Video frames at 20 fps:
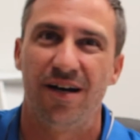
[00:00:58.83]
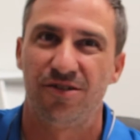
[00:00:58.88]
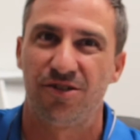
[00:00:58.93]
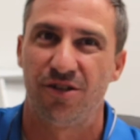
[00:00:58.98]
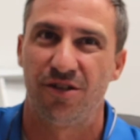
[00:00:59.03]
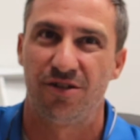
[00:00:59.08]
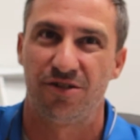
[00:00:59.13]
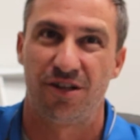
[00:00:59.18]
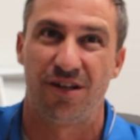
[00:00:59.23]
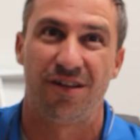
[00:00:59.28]

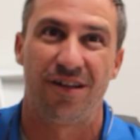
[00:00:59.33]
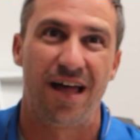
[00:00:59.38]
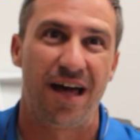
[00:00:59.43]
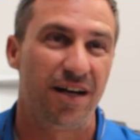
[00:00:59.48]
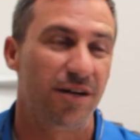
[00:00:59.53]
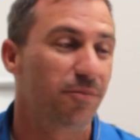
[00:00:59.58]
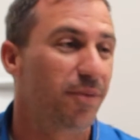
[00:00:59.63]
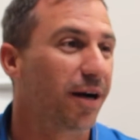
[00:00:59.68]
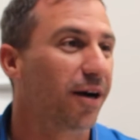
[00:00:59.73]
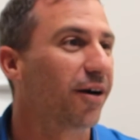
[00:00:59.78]
So there's a
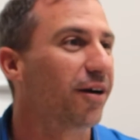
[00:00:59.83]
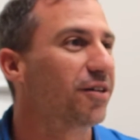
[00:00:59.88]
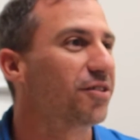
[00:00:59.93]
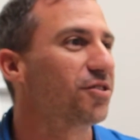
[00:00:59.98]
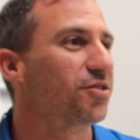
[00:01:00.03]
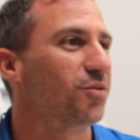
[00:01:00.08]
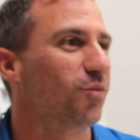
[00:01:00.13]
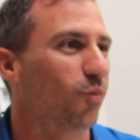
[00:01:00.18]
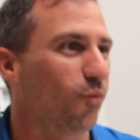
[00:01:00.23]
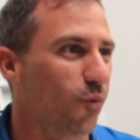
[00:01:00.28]
lot of
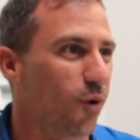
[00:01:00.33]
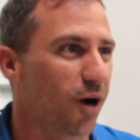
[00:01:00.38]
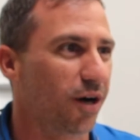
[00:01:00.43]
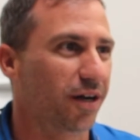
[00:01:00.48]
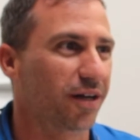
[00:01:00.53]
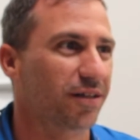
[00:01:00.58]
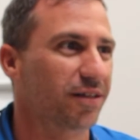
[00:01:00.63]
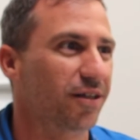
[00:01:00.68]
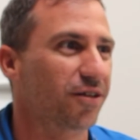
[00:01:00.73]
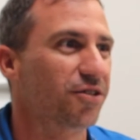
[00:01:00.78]
parents
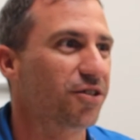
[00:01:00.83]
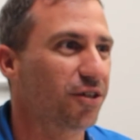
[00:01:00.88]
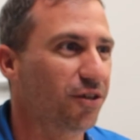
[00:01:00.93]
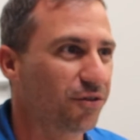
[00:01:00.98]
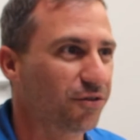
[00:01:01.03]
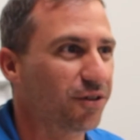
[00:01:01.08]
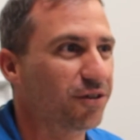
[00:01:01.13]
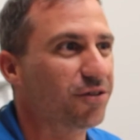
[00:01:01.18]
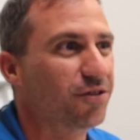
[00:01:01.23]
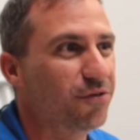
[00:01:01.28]
walking their
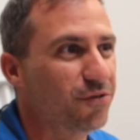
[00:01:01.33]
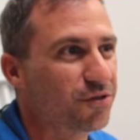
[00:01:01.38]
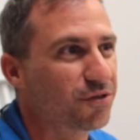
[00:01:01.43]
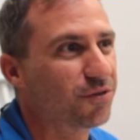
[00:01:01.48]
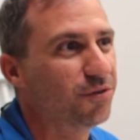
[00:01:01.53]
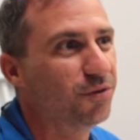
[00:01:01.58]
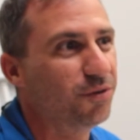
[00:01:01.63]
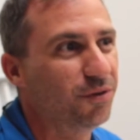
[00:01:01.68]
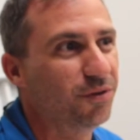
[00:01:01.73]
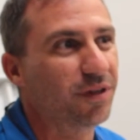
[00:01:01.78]
children to
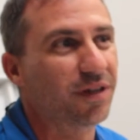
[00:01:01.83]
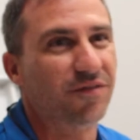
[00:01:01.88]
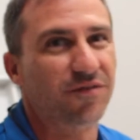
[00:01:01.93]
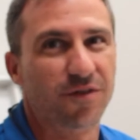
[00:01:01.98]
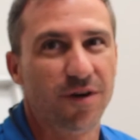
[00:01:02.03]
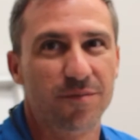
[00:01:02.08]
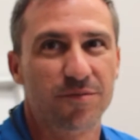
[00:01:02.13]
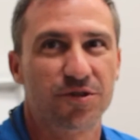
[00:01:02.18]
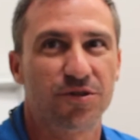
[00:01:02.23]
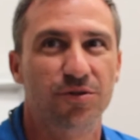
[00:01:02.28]
school and
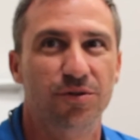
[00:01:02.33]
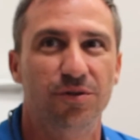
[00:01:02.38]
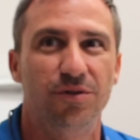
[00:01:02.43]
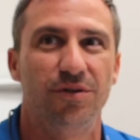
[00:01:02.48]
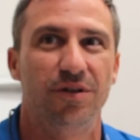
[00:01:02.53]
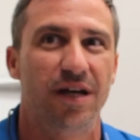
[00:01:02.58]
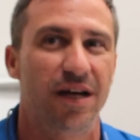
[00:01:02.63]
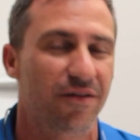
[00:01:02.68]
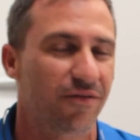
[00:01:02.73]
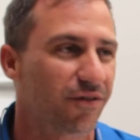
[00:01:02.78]
from school
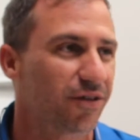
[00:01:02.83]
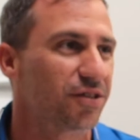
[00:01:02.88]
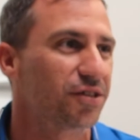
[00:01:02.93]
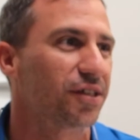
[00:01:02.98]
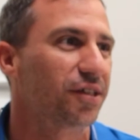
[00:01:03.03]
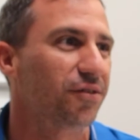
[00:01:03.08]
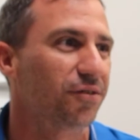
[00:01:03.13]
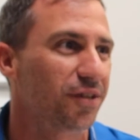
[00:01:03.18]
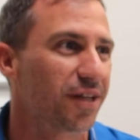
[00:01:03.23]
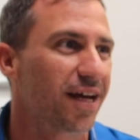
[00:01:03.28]
every
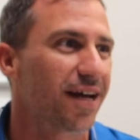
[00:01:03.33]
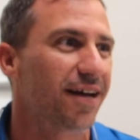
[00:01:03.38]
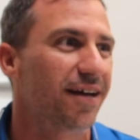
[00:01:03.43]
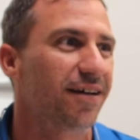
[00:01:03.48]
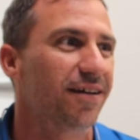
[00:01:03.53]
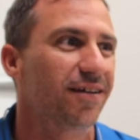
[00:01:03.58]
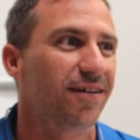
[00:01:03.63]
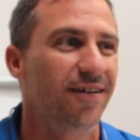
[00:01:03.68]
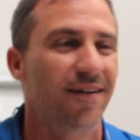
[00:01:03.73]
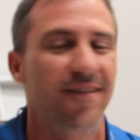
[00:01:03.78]
single day.